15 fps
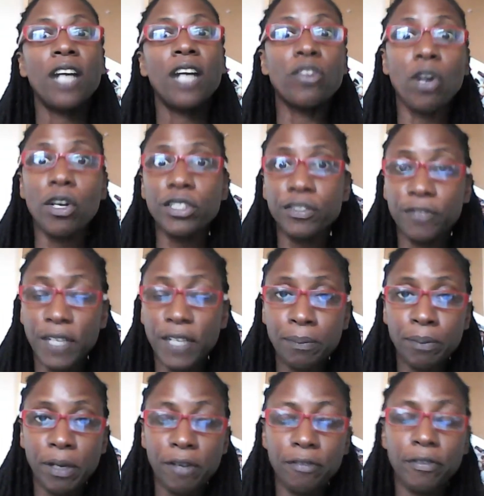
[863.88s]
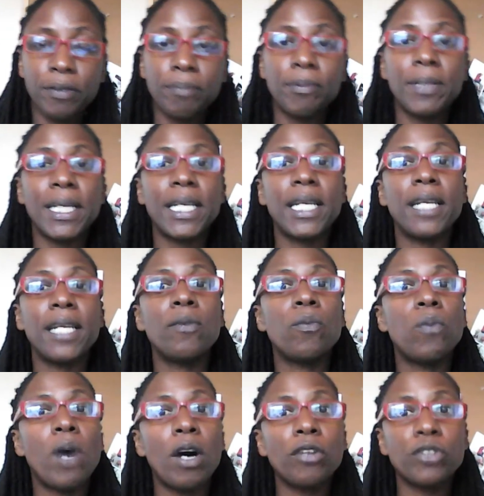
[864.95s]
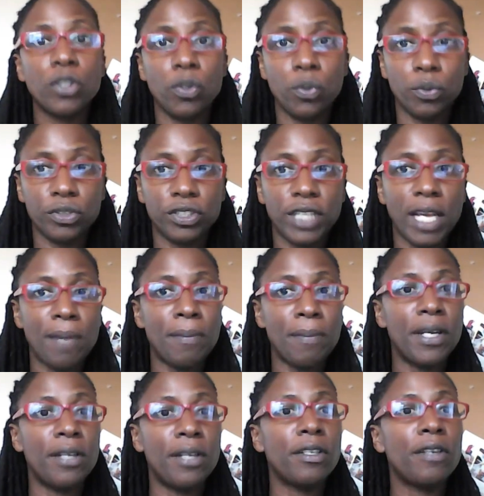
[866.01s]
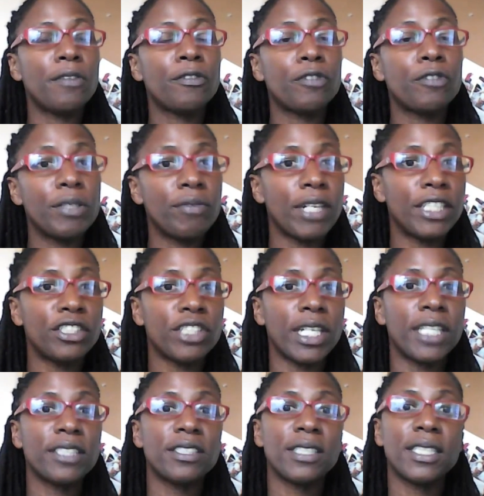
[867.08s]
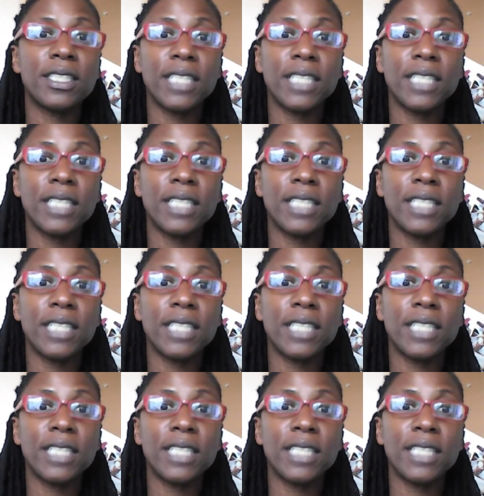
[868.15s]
grass fed preferably, wild caught salmon, free range eggs.